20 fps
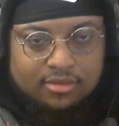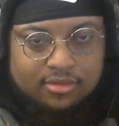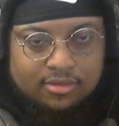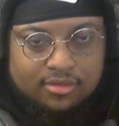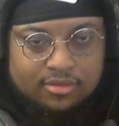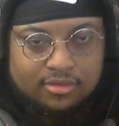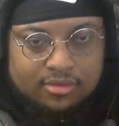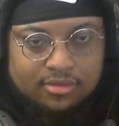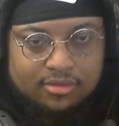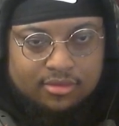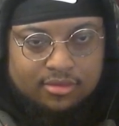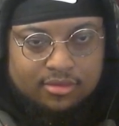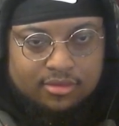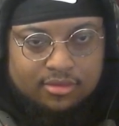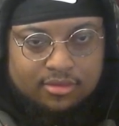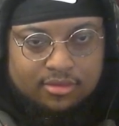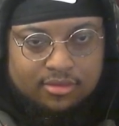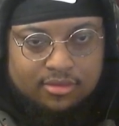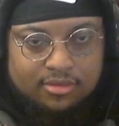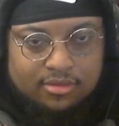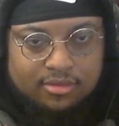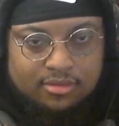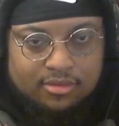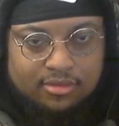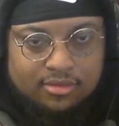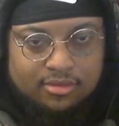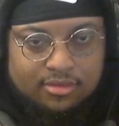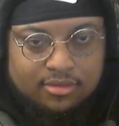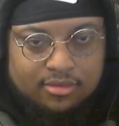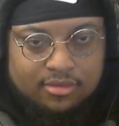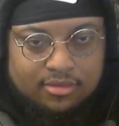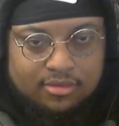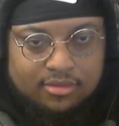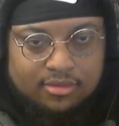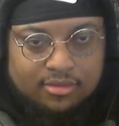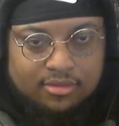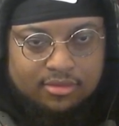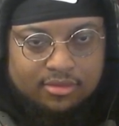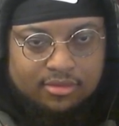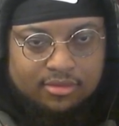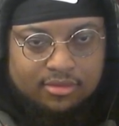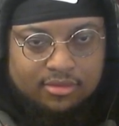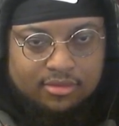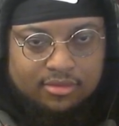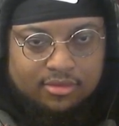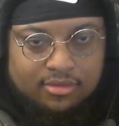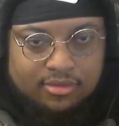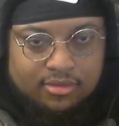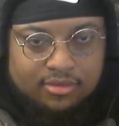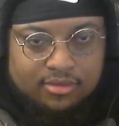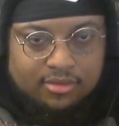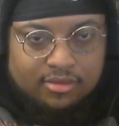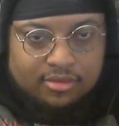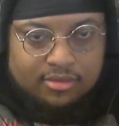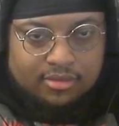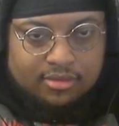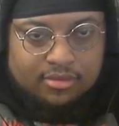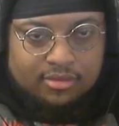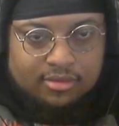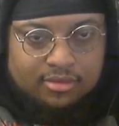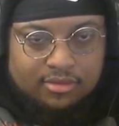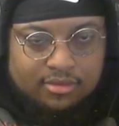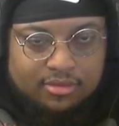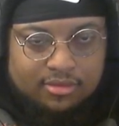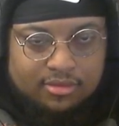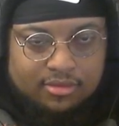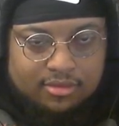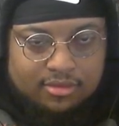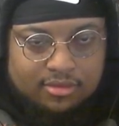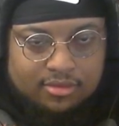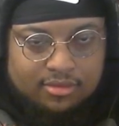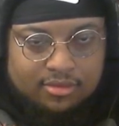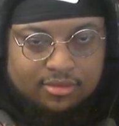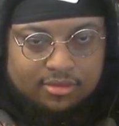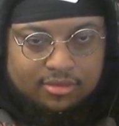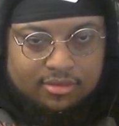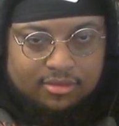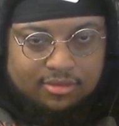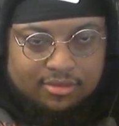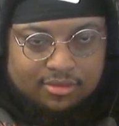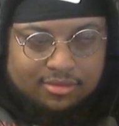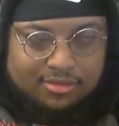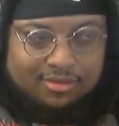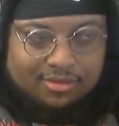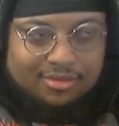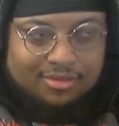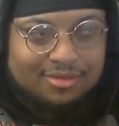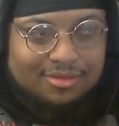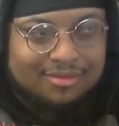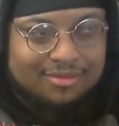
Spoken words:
(silent)